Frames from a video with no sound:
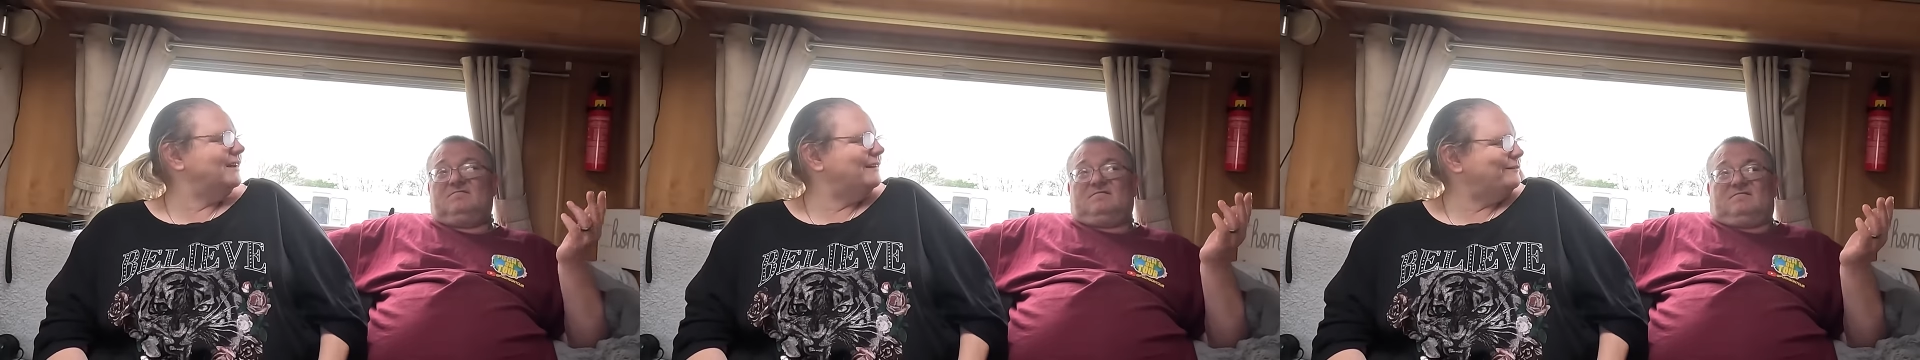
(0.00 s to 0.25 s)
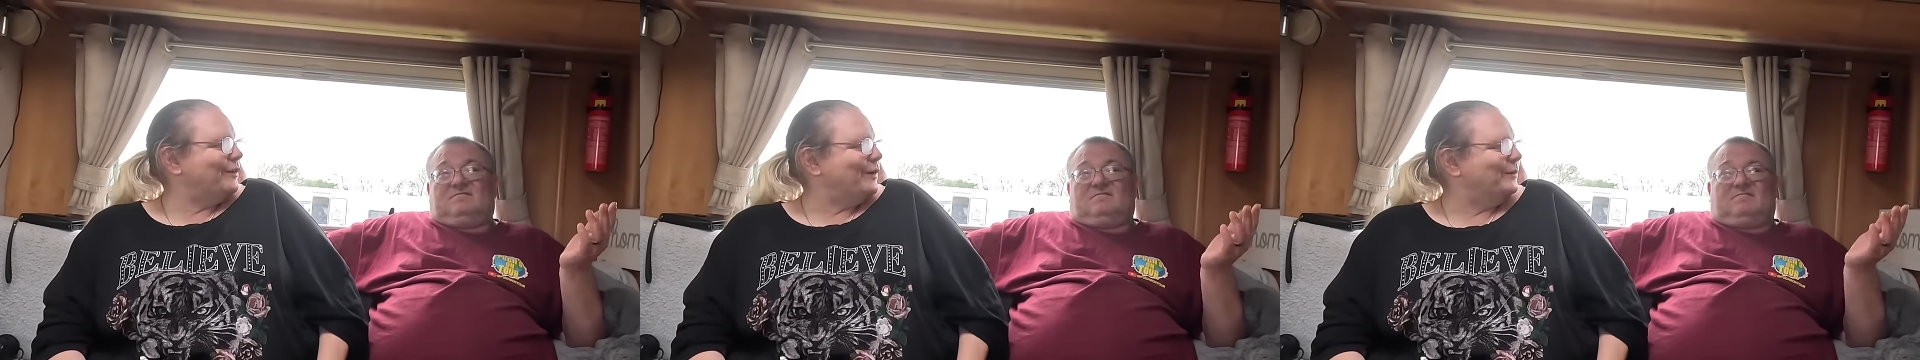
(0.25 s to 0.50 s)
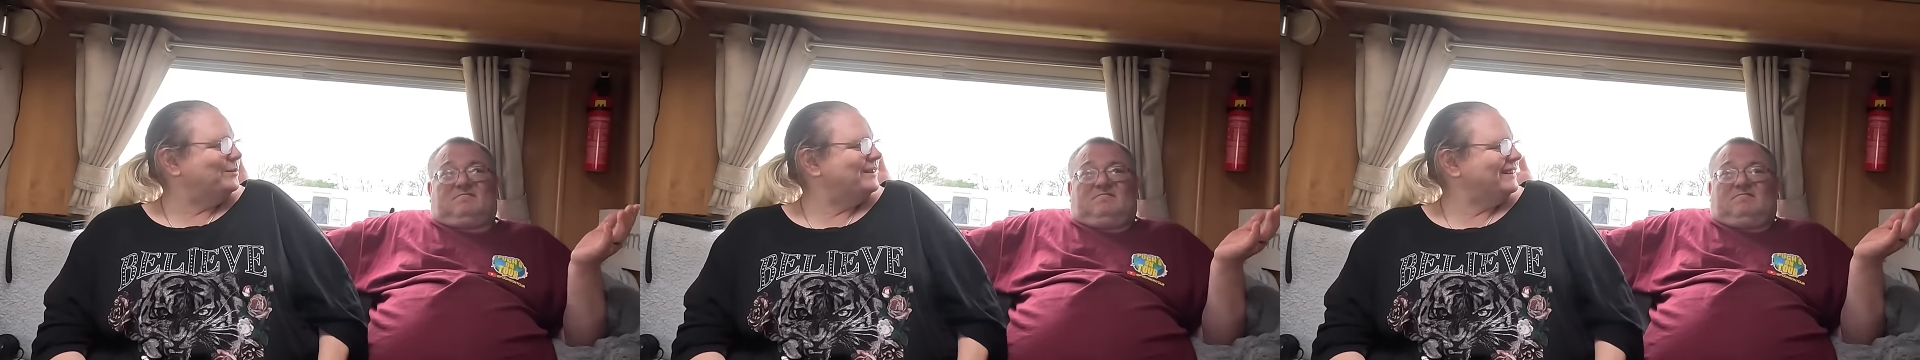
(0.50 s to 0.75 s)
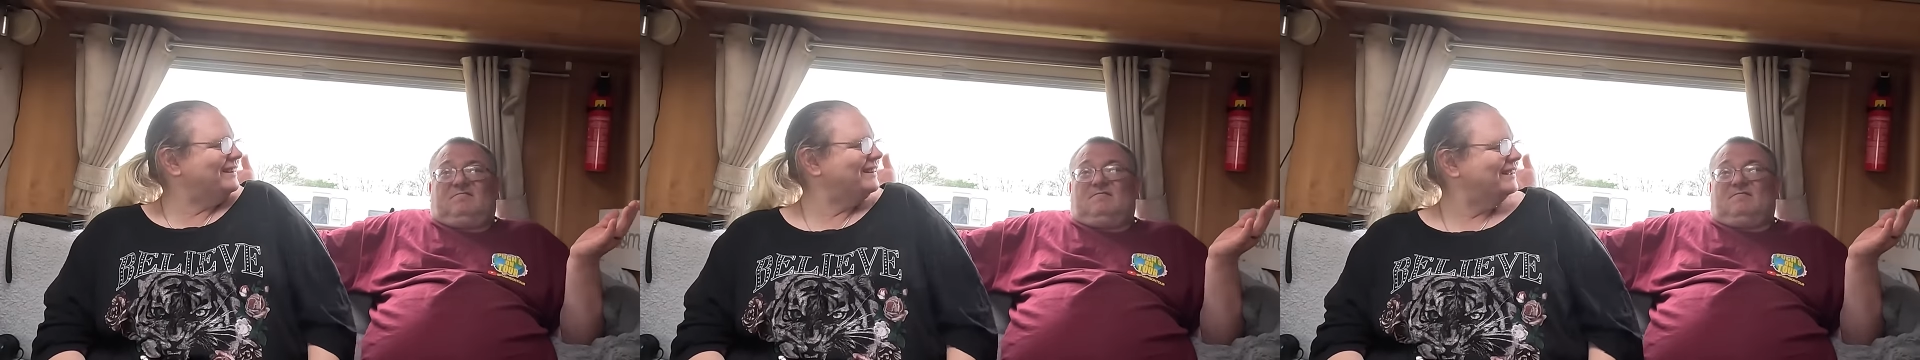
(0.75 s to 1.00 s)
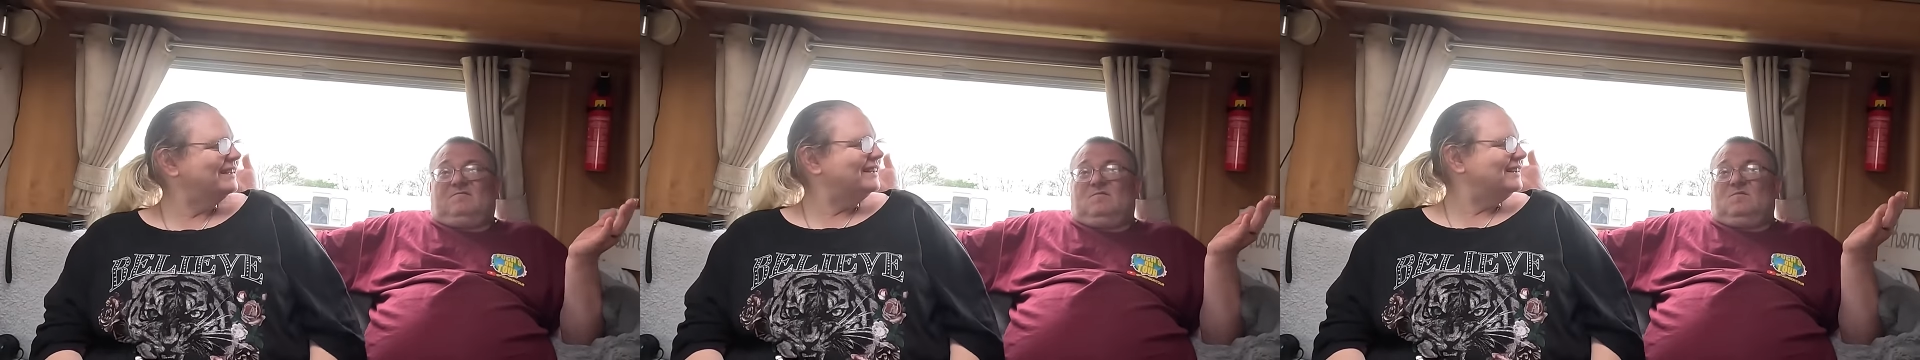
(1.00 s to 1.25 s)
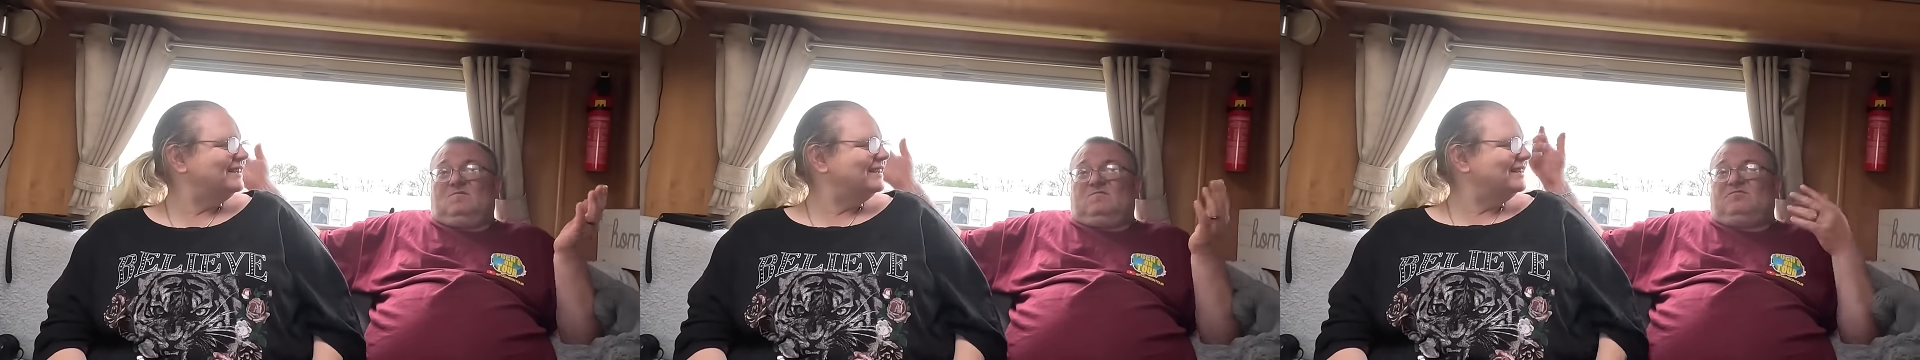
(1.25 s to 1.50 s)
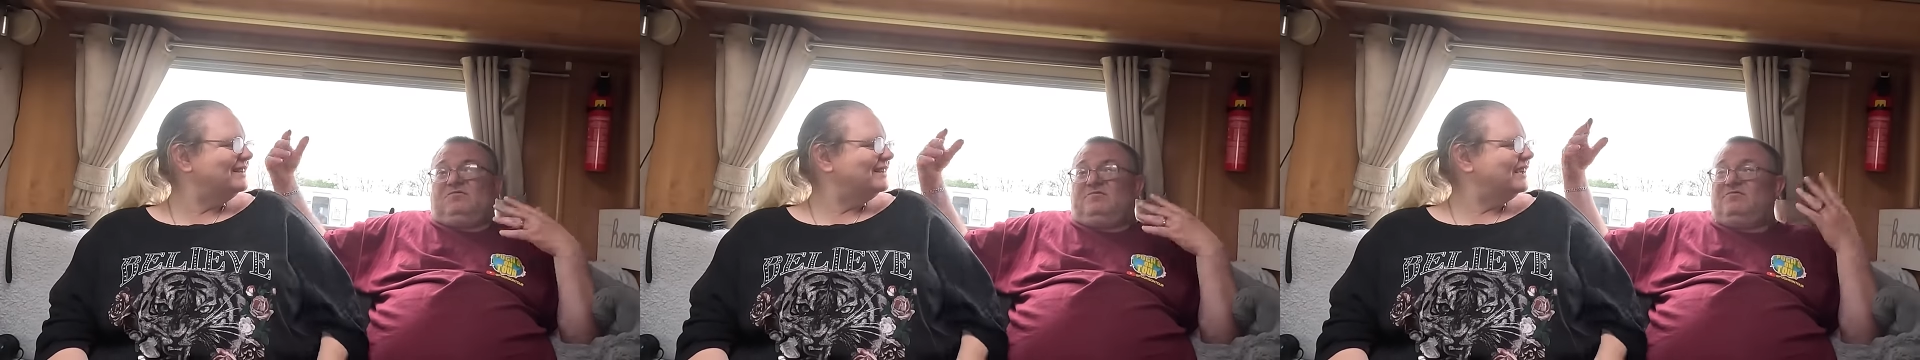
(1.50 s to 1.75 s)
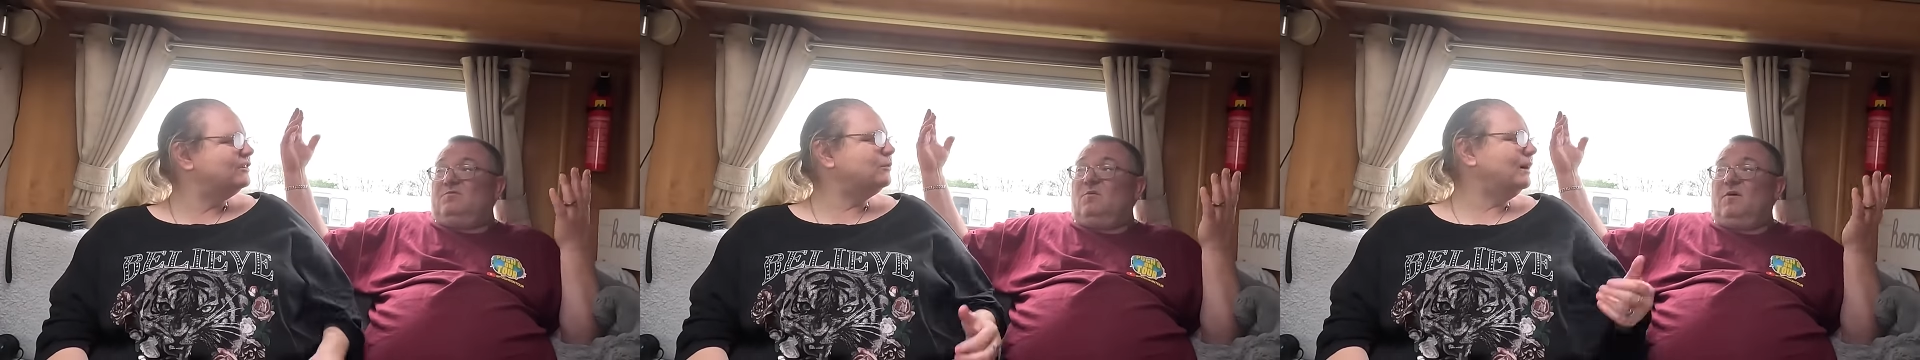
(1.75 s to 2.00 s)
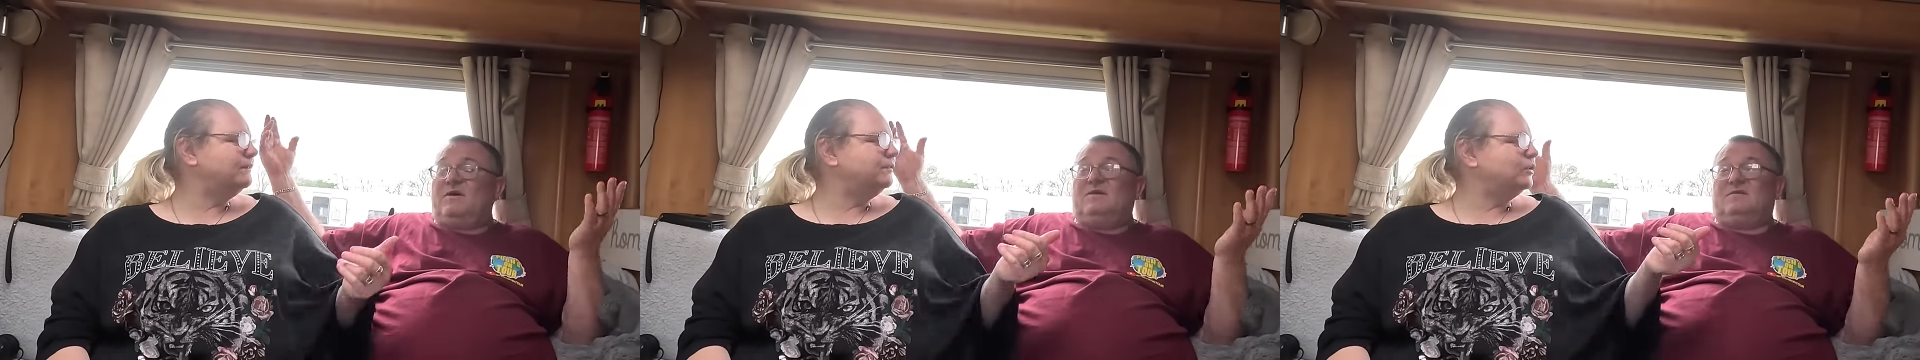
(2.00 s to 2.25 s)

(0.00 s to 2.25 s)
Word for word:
Speaker 1: Rude. He's what, quite